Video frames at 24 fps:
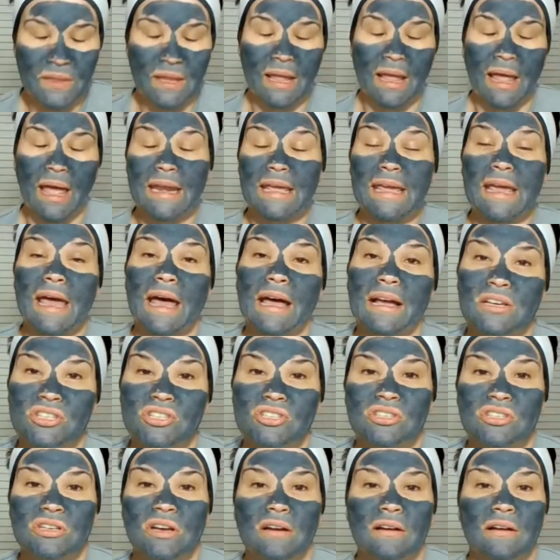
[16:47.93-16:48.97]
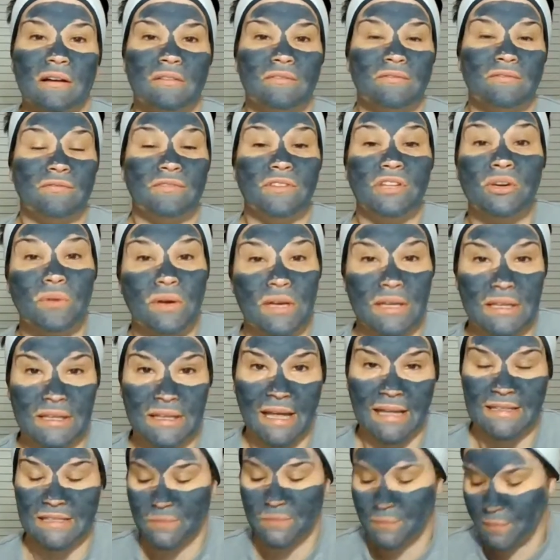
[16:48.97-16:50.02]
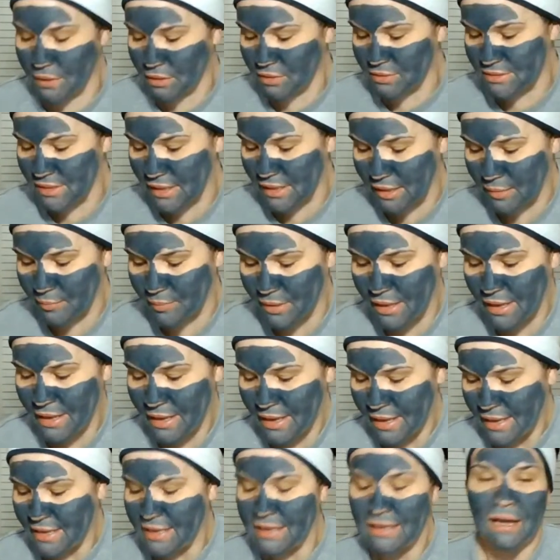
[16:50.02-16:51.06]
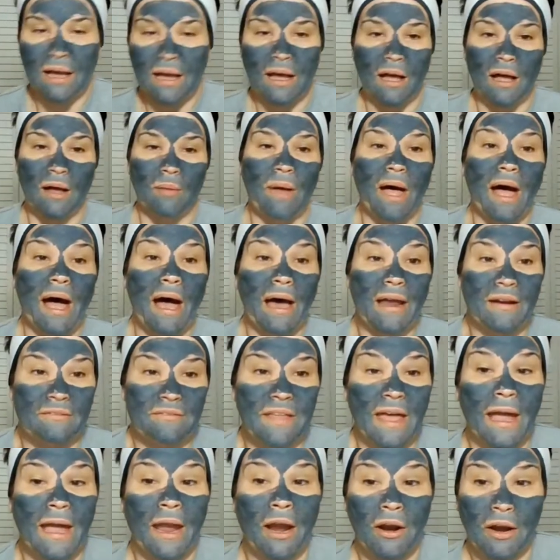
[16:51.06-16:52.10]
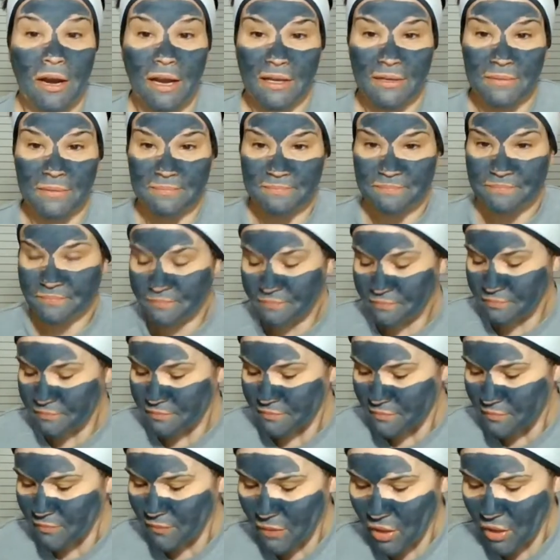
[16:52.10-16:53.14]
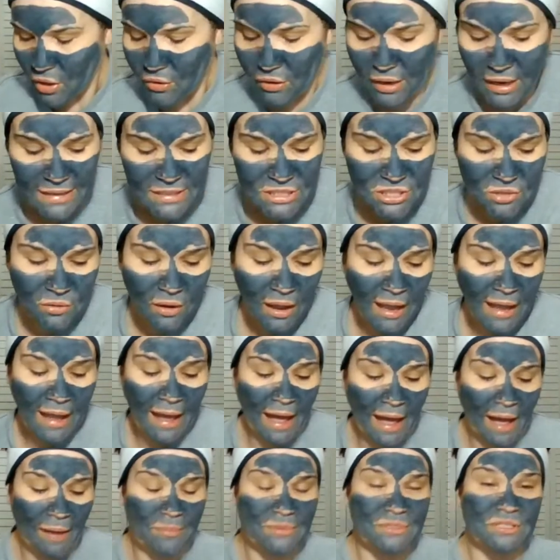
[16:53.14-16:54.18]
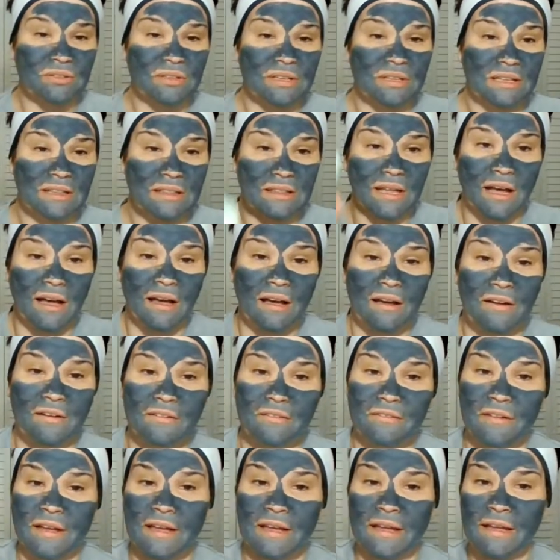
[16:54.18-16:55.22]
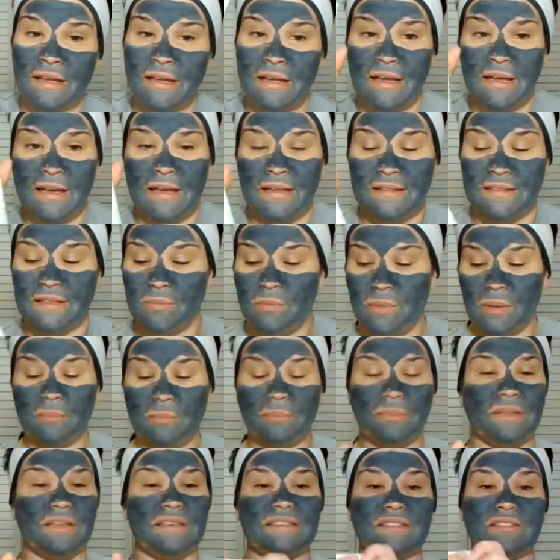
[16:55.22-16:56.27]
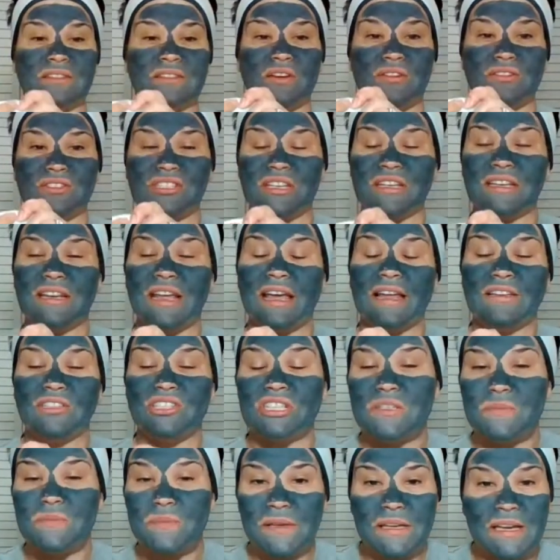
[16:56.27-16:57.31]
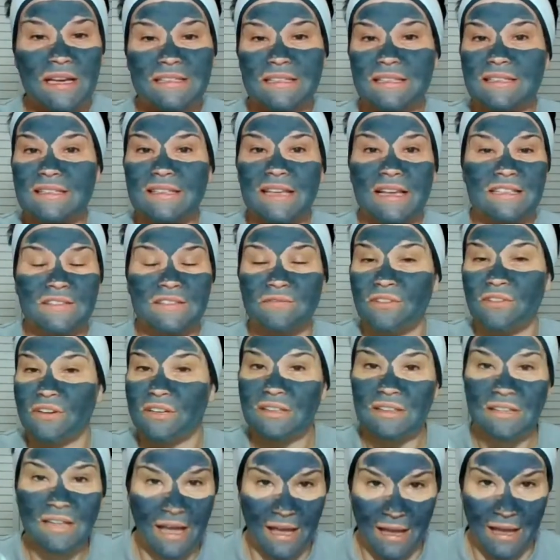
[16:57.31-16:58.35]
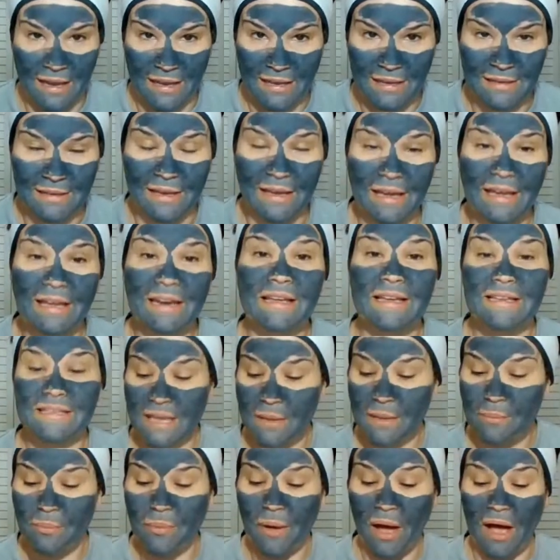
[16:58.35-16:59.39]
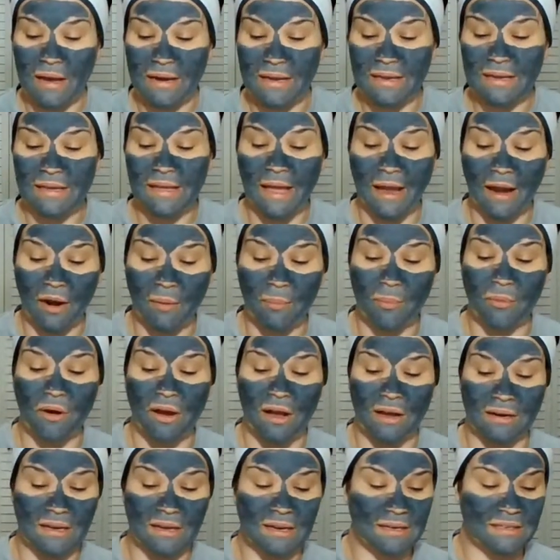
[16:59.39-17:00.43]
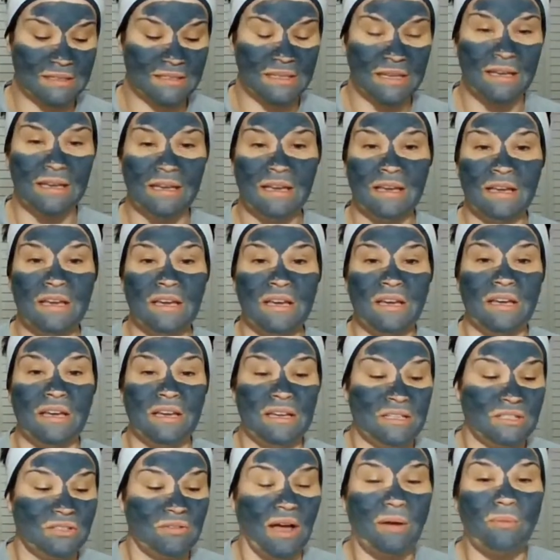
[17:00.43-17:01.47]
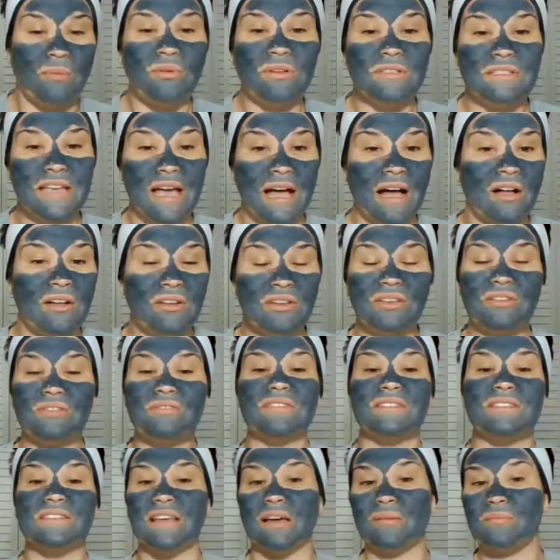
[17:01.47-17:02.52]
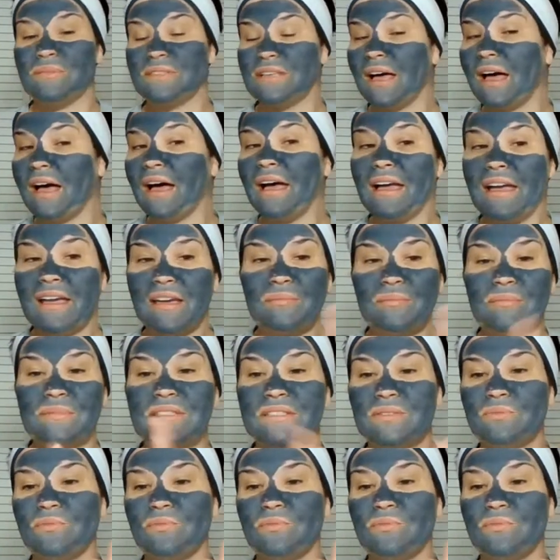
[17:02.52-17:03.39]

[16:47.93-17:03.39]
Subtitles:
any extra fluid that's built up out of the area. Okay, so I absolutely love the Mint Bliss lotion. And just because it says foot and leg, it is a body care product. So I will tell you, sometimes